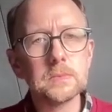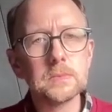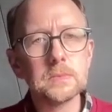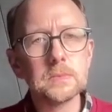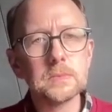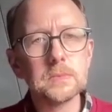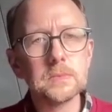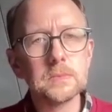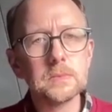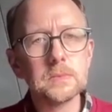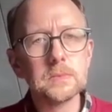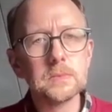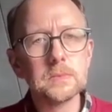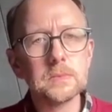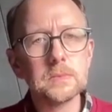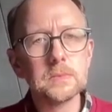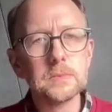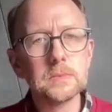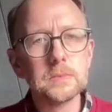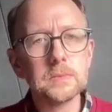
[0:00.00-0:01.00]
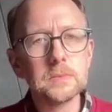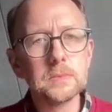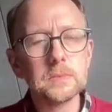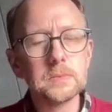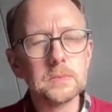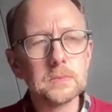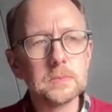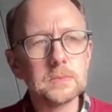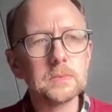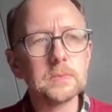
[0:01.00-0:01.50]

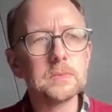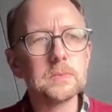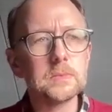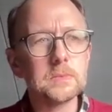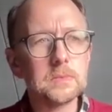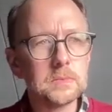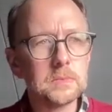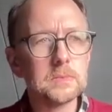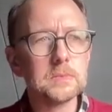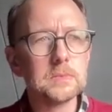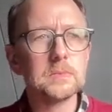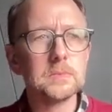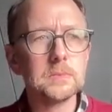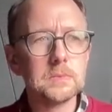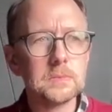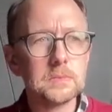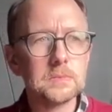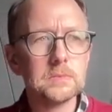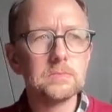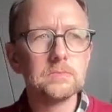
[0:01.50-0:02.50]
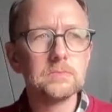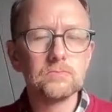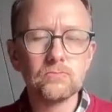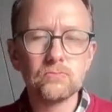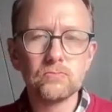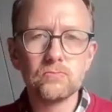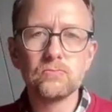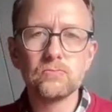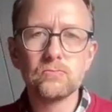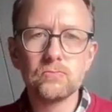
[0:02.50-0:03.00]

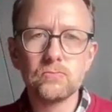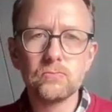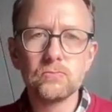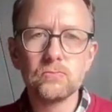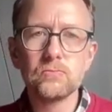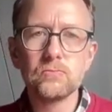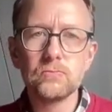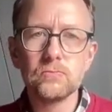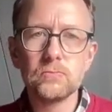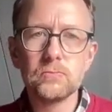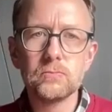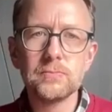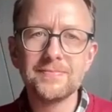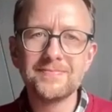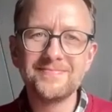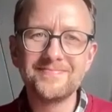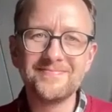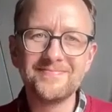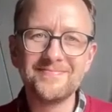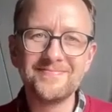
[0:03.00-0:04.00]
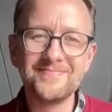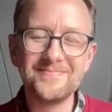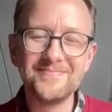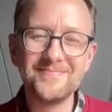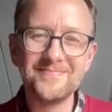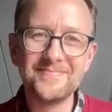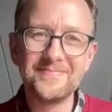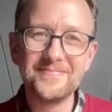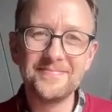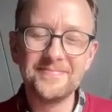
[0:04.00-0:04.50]

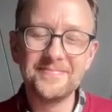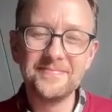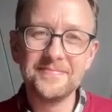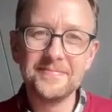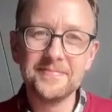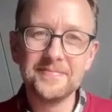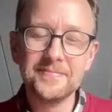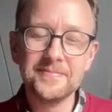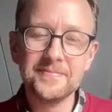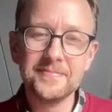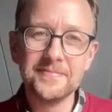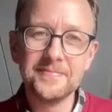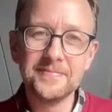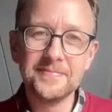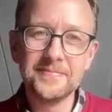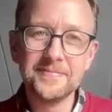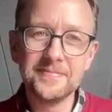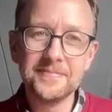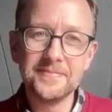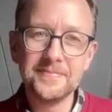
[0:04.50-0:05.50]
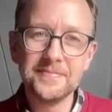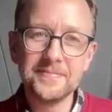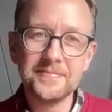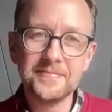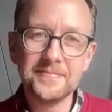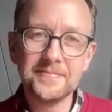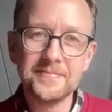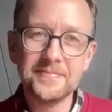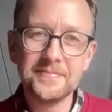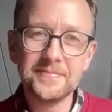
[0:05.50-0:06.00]

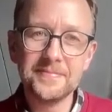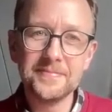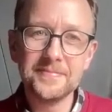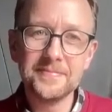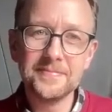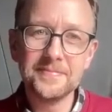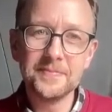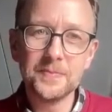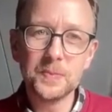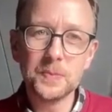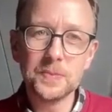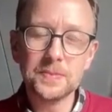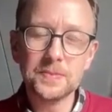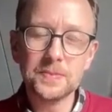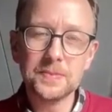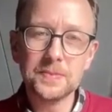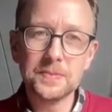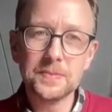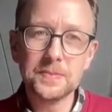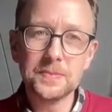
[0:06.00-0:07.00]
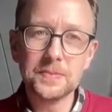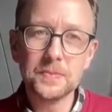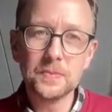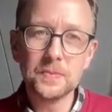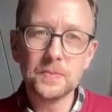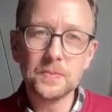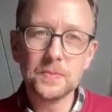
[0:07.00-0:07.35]
(silent)